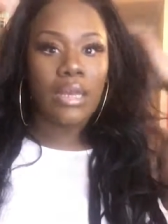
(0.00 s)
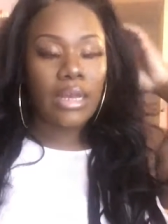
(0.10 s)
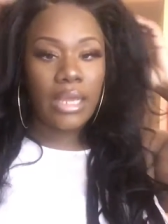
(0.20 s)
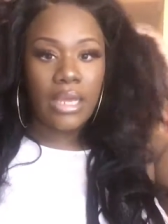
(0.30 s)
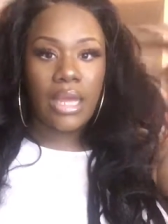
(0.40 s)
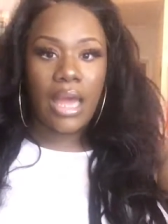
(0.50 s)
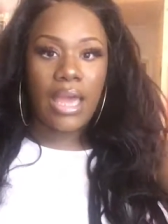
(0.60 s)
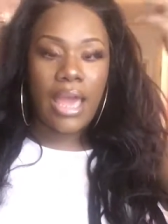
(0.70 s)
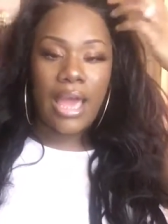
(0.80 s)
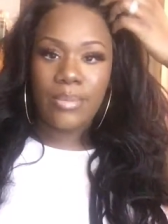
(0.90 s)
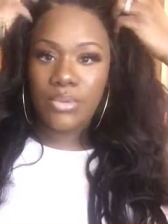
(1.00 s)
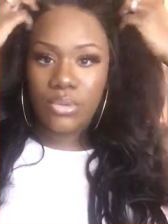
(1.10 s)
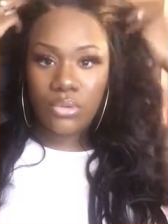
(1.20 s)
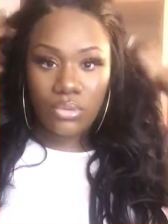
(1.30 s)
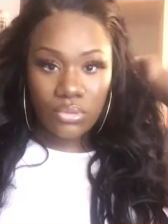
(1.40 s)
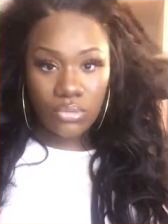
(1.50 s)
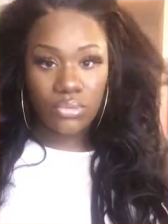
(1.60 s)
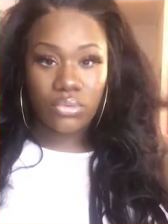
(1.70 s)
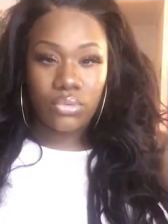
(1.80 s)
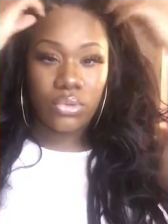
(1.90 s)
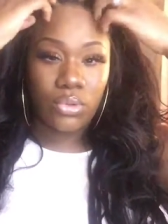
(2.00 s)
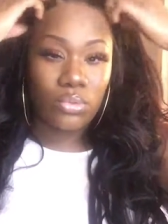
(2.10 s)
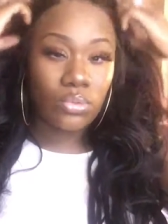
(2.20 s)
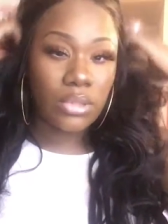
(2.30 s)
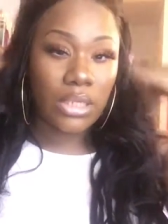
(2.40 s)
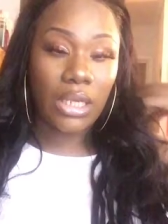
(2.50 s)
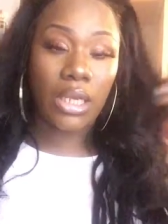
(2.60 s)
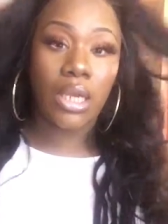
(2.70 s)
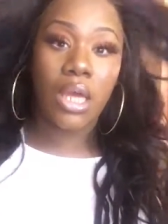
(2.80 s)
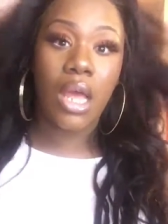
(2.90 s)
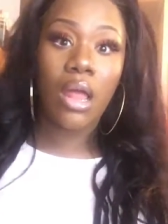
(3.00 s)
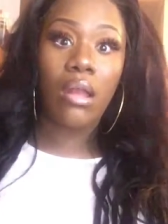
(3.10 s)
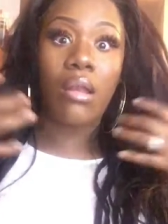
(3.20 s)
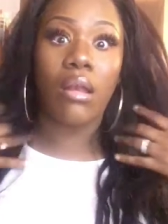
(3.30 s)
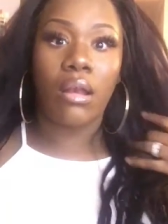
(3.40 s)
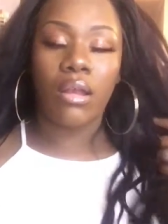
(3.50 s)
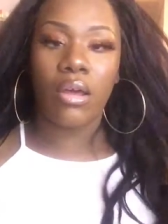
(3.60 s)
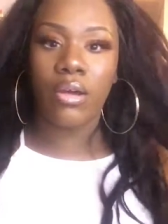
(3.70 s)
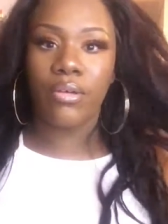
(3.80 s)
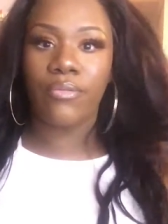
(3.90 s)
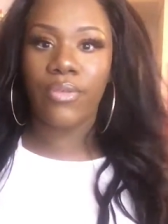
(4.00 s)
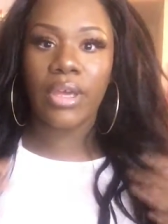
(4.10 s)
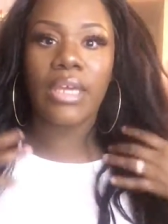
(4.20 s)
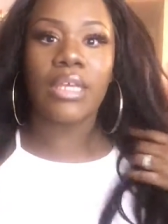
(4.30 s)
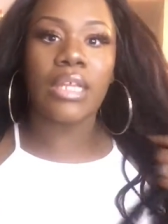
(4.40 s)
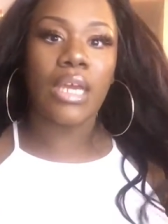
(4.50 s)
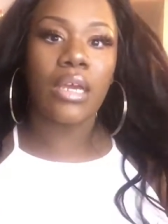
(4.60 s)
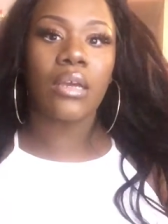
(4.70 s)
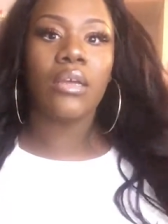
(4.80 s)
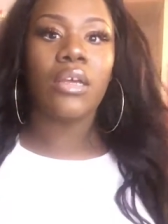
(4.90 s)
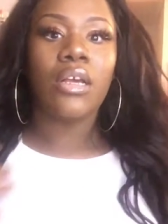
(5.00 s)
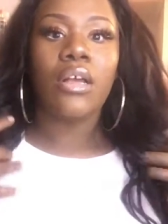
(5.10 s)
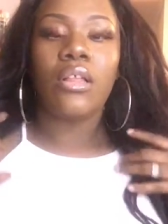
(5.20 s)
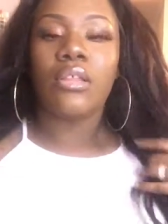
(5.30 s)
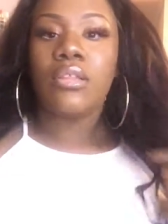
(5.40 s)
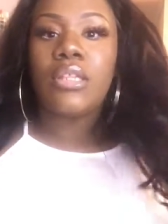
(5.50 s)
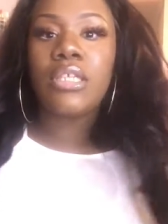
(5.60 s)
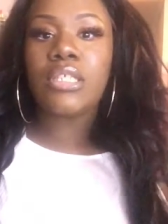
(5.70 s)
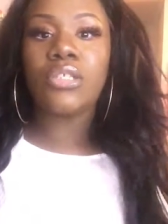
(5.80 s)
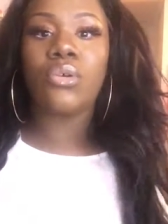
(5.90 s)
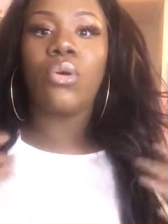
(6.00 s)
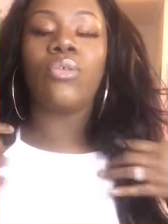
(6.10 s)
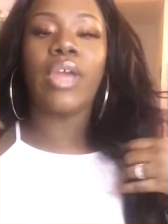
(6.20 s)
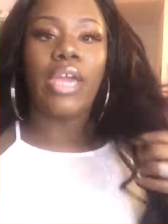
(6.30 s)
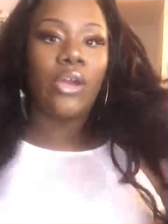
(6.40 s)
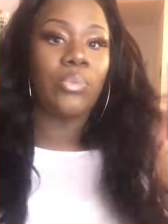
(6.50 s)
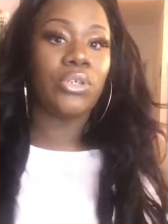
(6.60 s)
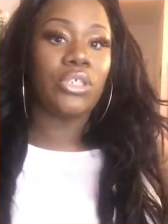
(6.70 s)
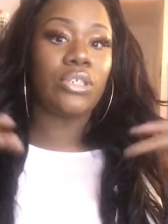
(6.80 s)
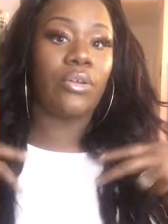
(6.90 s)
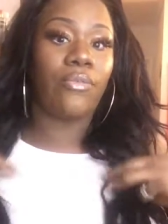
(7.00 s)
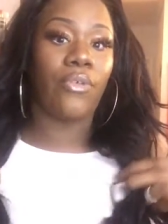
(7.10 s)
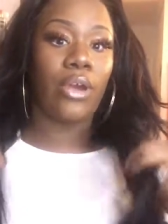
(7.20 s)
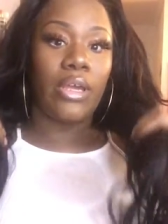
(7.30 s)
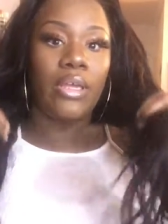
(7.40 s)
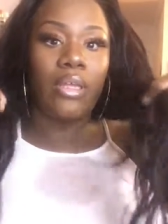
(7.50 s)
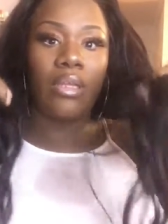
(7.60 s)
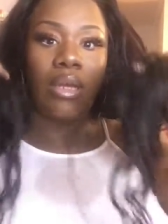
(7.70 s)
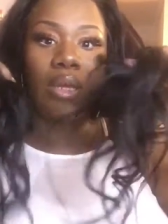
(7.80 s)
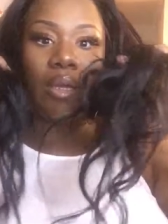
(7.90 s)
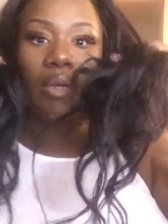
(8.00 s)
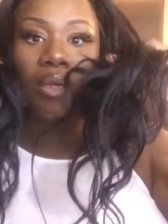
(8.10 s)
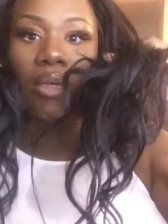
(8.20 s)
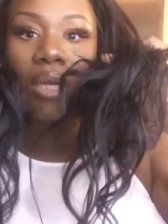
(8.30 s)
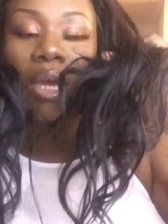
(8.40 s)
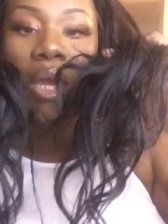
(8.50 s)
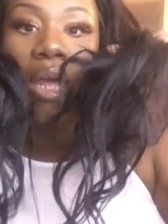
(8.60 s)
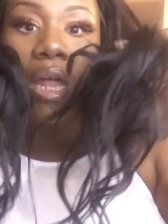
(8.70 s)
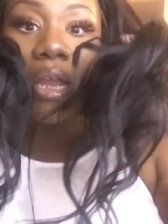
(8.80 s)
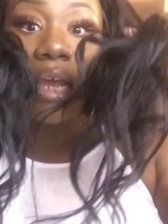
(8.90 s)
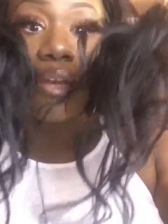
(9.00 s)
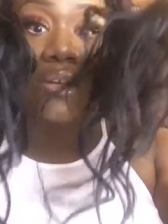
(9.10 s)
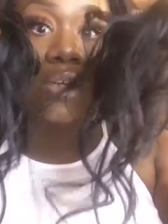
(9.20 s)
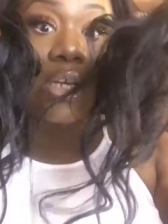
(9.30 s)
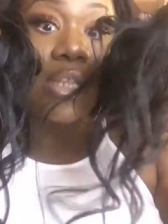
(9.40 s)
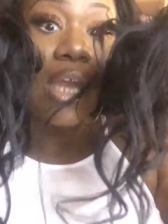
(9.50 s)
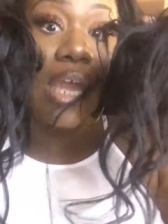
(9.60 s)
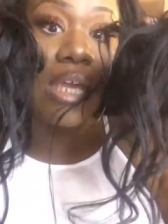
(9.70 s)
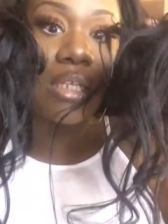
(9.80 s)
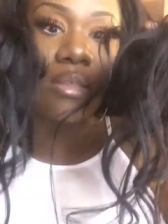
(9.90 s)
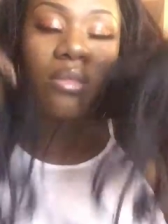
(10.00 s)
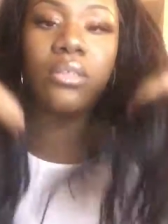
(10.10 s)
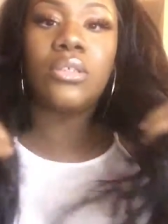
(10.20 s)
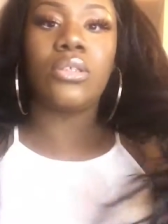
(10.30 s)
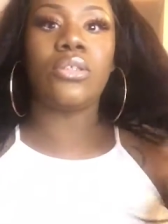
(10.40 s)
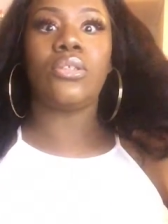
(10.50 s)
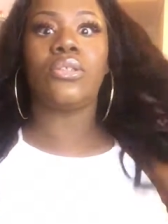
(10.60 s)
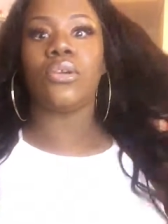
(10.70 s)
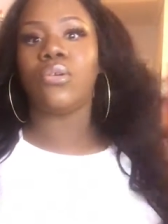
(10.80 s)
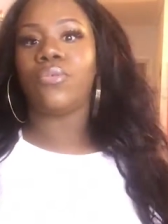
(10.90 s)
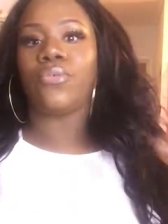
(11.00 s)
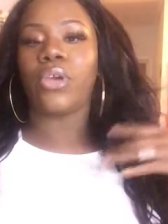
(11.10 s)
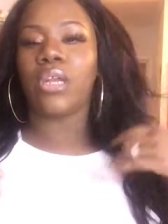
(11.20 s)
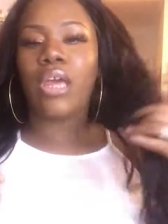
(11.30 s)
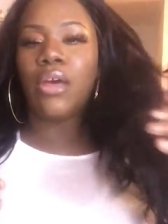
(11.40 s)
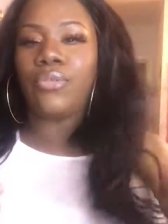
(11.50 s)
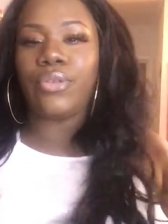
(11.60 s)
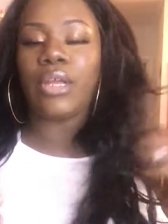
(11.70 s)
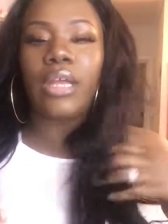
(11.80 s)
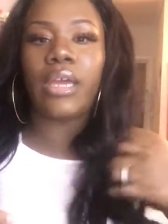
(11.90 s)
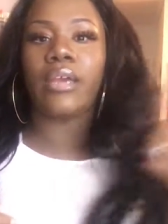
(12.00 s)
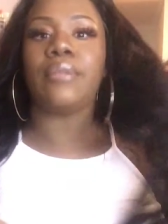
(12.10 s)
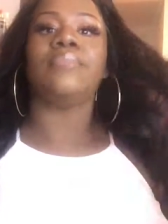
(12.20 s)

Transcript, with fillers: like, I absolutely love it. Like, this is all the hair pushed to the front. Like, look at the ends. It's so freaking healthy. Like,